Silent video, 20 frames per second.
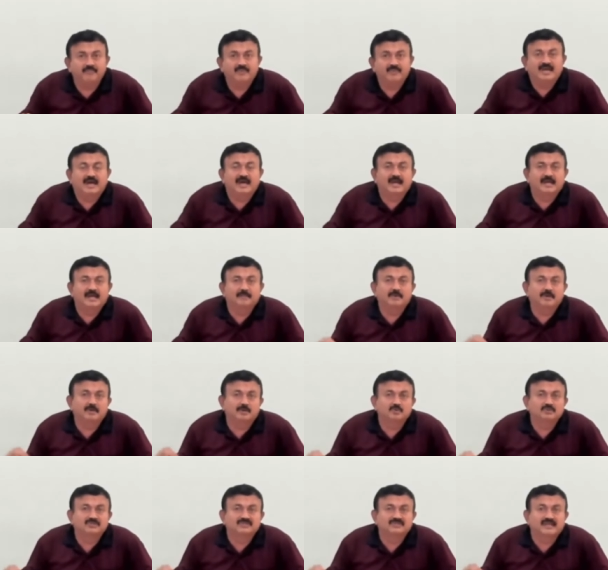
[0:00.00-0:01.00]
we are
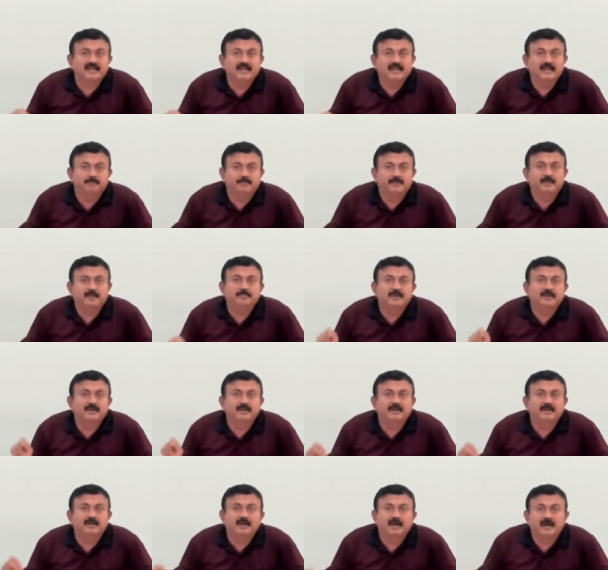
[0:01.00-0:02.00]
able to screen
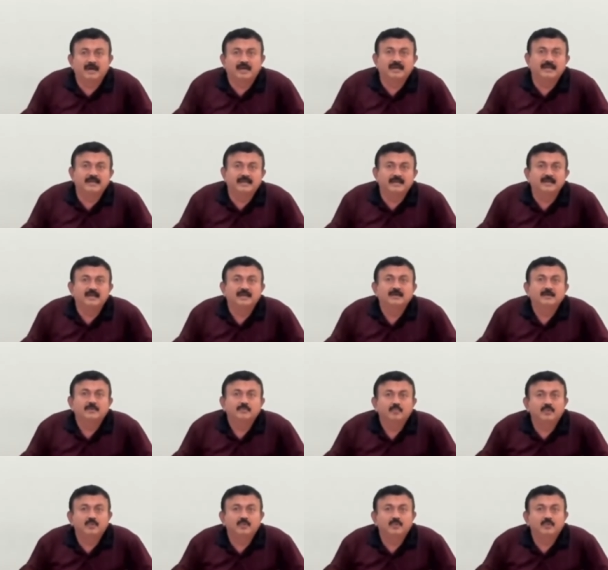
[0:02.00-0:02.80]
people early,